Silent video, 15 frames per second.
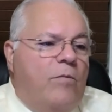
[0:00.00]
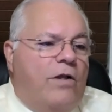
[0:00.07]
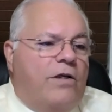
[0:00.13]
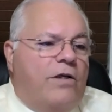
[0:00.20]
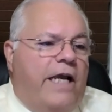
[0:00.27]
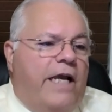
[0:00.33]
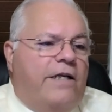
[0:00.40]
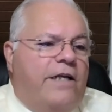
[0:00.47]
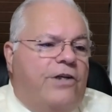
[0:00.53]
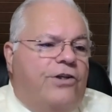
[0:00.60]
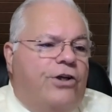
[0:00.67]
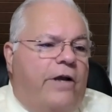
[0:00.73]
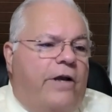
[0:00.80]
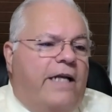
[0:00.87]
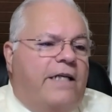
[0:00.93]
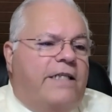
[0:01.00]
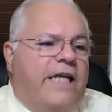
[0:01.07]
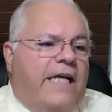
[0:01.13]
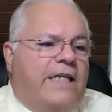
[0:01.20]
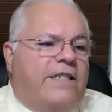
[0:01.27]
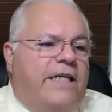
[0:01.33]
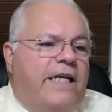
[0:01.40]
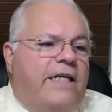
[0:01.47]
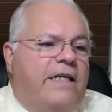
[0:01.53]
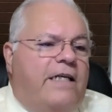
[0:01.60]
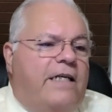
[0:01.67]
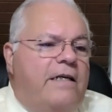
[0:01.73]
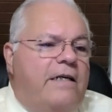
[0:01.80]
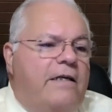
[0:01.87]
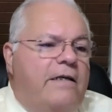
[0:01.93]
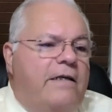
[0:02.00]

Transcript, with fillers: Brother Keith, did you get tested?